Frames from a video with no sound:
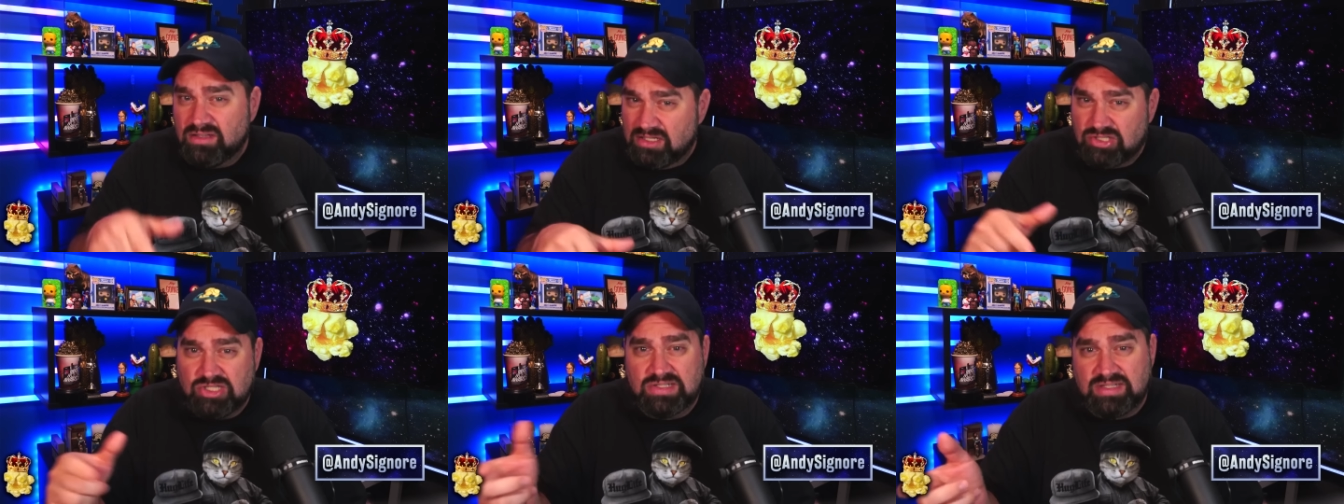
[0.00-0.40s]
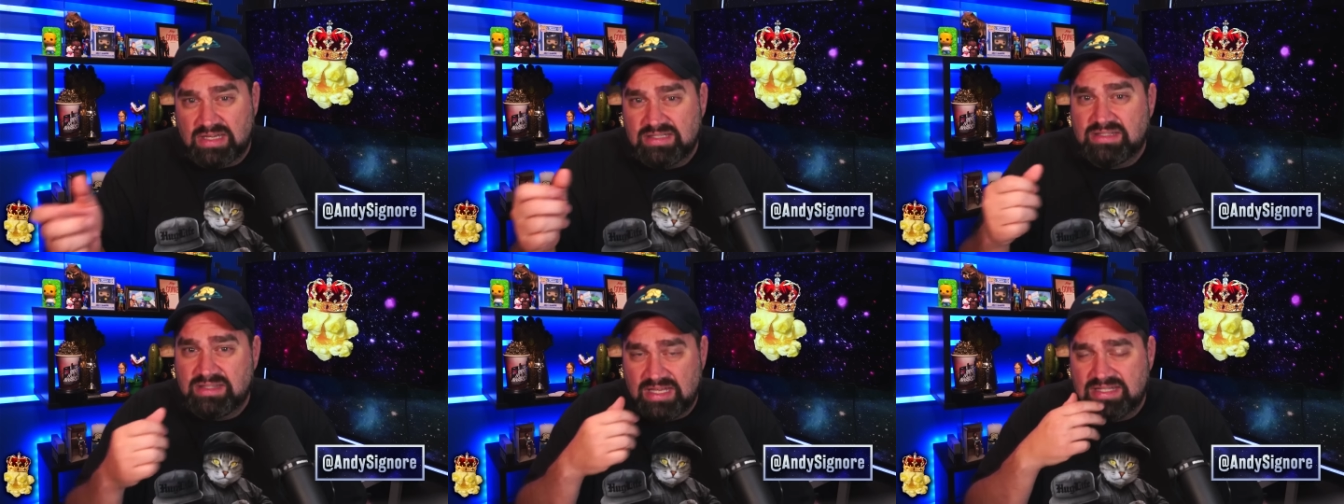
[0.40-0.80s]
Did you,
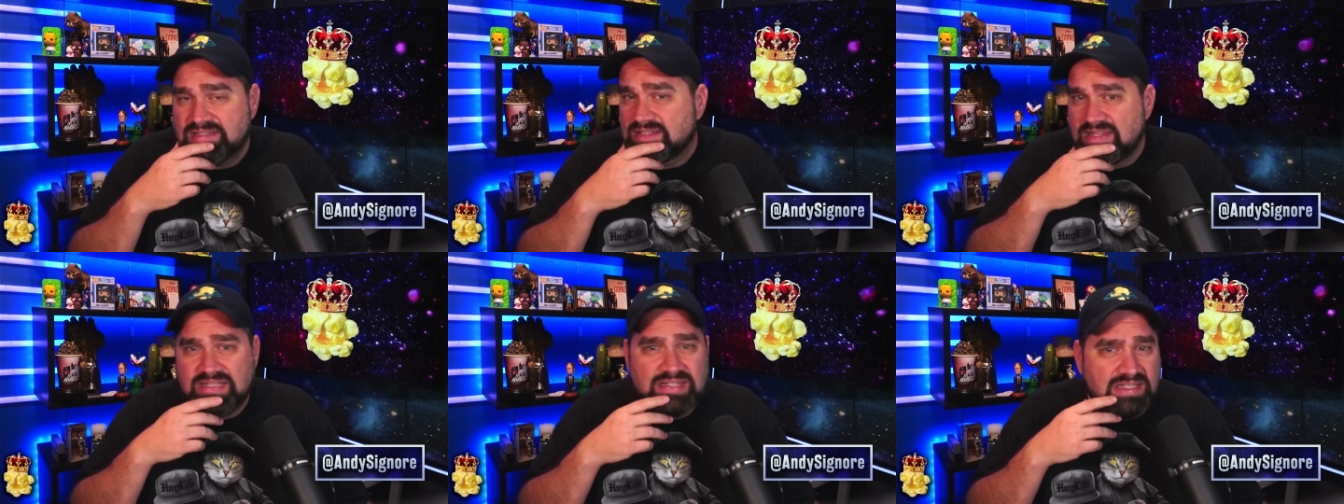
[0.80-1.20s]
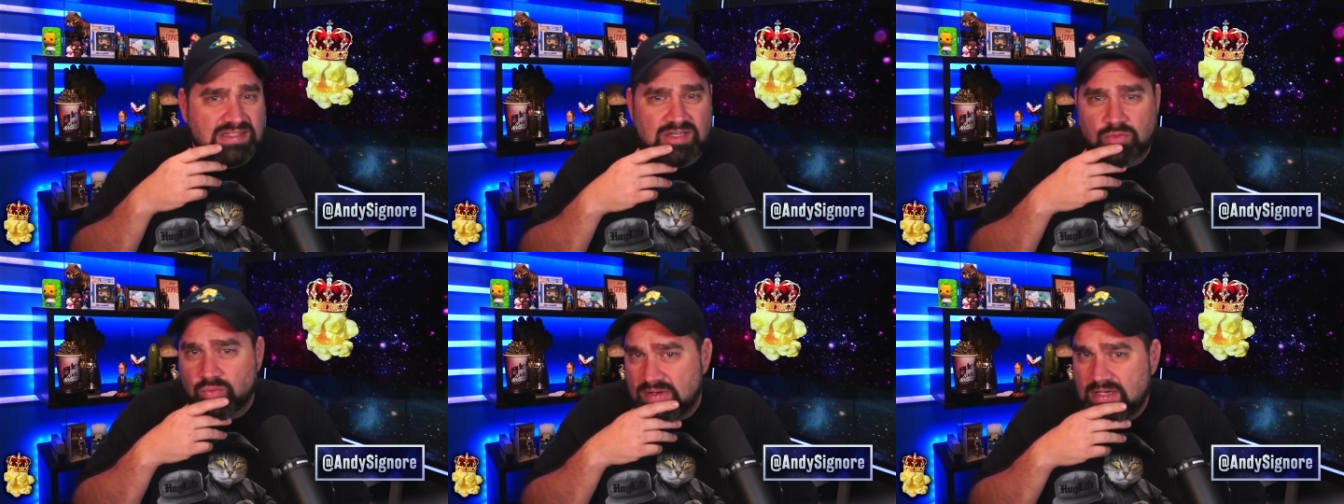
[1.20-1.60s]
is this, this
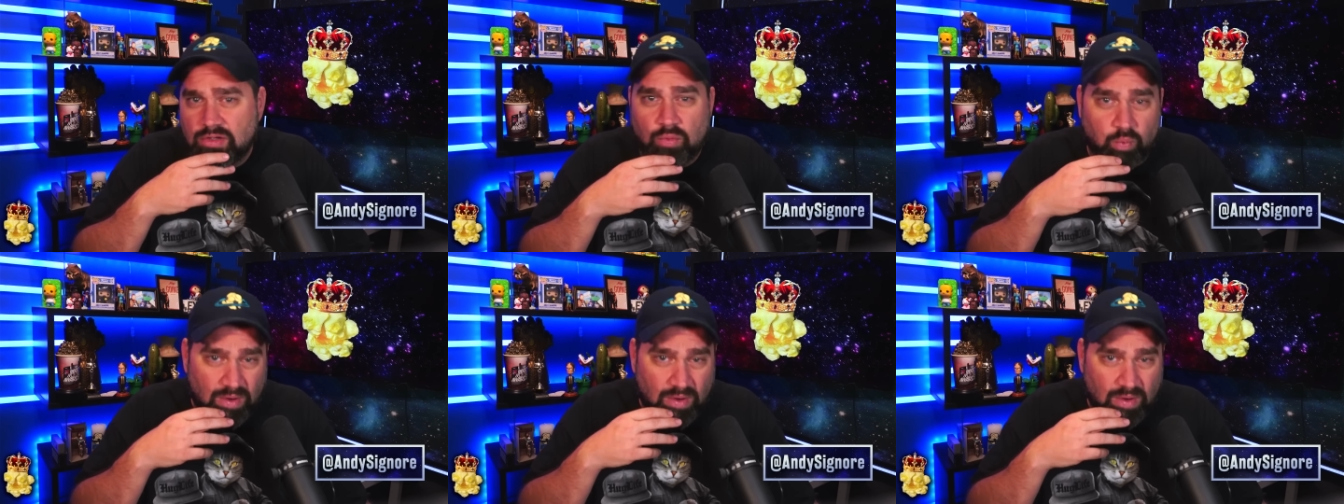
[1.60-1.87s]
isn't real,